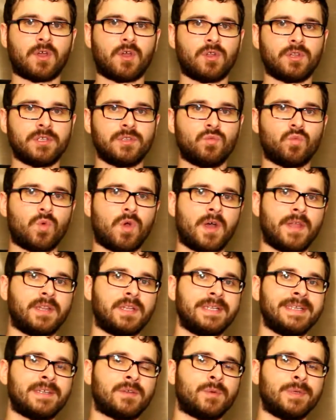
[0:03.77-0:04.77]

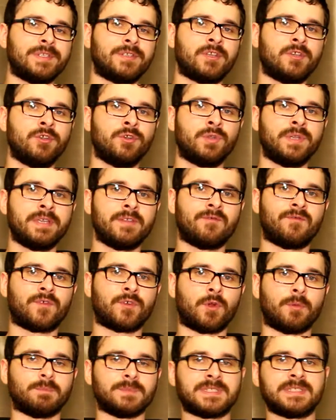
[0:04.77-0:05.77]
all-in-one liquid cooling
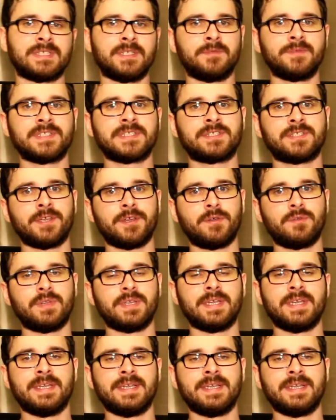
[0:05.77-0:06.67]
from Silverstone.